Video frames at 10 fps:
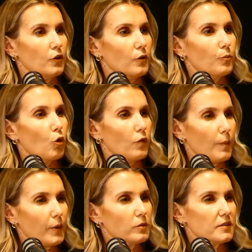more on
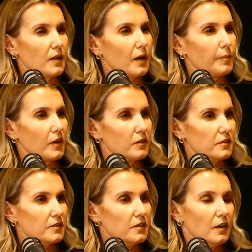the build side,
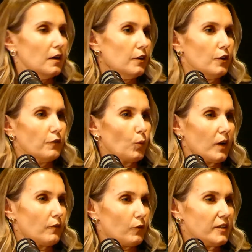because, for
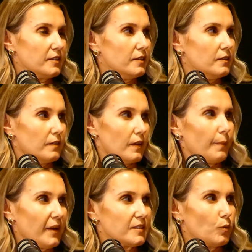whatever reason,
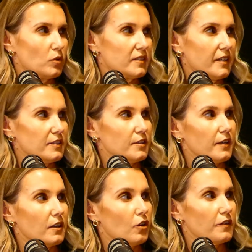that makes more sense. And a lot